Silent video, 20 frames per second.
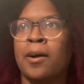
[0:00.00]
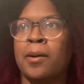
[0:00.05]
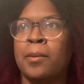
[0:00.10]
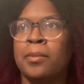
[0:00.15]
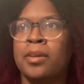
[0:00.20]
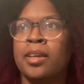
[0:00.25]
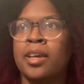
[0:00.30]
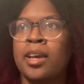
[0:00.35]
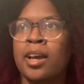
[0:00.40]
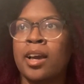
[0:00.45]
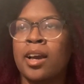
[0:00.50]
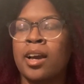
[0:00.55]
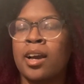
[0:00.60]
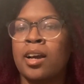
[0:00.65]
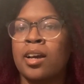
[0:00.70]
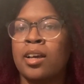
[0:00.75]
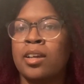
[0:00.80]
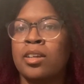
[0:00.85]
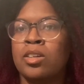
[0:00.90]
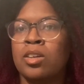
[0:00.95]

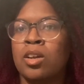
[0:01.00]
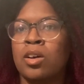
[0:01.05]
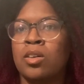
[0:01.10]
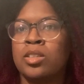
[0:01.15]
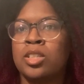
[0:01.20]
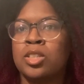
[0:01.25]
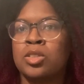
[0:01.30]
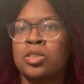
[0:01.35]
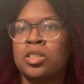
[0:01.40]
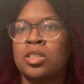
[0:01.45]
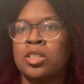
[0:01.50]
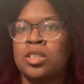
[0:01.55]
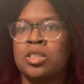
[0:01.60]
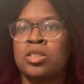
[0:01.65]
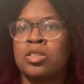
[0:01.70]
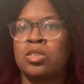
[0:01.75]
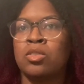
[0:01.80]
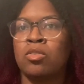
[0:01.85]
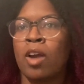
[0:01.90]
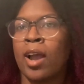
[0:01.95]
yeah, you know,
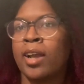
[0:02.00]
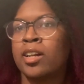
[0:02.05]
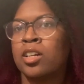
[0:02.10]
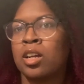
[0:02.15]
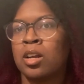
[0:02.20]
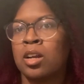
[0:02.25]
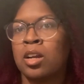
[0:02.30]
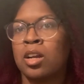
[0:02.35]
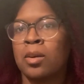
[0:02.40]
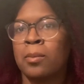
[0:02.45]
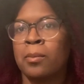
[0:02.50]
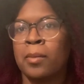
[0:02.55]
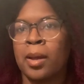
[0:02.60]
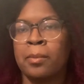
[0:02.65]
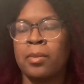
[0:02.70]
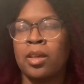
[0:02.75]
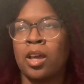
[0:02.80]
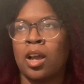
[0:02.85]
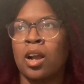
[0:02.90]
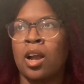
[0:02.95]
this director
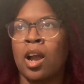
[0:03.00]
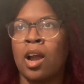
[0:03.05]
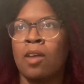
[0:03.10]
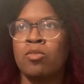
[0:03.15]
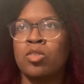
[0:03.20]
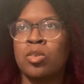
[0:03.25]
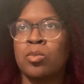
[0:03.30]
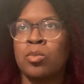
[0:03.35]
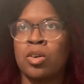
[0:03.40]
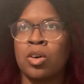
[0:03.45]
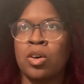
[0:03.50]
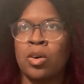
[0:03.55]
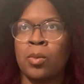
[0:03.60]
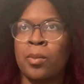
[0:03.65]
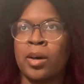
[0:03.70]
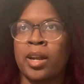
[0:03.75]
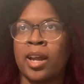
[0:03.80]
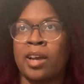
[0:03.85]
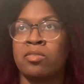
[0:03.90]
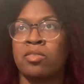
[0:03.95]
made me uncomfortable,
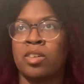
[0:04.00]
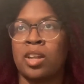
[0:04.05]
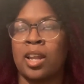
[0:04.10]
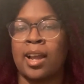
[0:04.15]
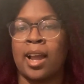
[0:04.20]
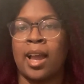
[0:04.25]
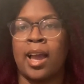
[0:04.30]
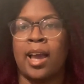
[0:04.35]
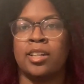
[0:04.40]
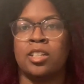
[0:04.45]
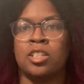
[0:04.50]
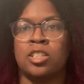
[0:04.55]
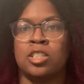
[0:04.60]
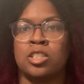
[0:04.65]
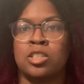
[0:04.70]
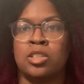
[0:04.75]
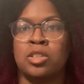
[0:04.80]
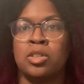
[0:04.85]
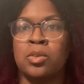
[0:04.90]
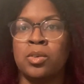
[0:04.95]
but I felt like I had to
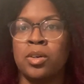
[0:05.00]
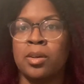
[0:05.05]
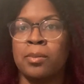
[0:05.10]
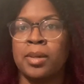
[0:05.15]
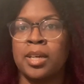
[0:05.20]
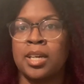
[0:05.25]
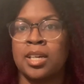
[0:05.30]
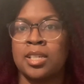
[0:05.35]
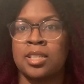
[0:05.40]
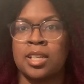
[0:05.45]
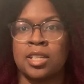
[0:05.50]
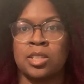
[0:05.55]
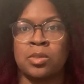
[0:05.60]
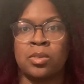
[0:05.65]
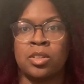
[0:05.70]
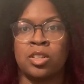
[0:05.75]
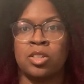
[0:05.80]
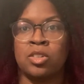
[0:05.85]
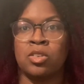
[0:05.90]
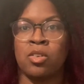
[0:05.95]
just do it because that's
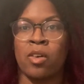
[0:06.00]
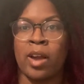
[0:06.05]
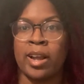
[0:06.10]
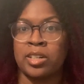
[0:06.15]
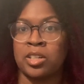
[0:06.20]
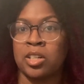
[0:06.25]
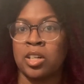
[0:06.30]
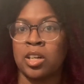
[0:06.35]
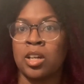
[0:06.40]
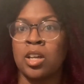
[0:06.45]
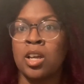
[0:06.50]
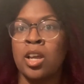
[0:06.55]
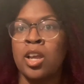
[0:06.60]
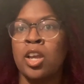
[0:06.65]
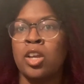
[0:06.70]
what the director,